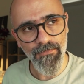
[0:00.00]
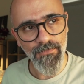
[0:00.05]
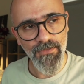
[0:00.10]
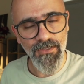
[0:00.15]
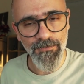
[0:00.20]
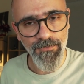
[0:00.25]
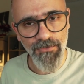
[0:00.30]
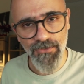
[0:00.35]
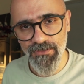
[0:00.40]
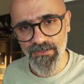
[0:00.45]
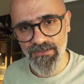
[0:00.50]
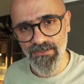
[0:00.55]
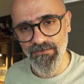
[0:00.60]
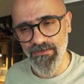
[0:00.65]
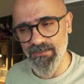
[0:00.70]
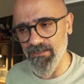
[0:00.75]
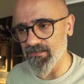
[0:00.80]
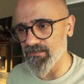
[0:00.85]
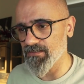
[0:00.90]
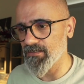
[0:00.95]
computer
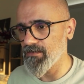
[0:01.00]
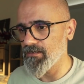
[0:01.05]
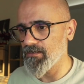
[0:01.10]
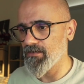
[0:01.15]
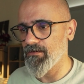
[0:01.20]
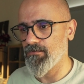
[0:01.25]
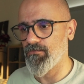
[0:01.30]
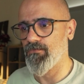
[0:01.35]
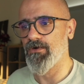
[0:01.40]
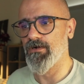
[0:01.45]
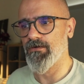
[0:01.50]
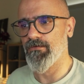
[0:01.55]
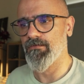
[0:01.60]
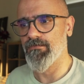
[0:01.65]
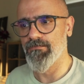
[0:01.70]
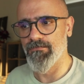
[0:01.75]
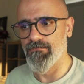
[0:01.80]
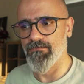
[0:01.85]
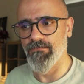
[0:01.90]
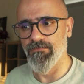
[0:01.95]
screens will
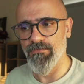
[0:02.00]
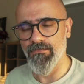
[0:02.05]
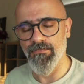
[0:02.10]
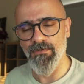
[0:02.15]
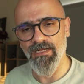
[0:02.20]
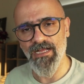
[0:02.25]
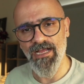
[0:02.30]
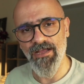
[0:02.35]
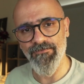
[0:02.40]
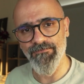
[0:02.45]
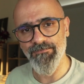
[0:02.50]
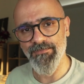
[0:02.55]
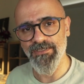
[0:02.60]
have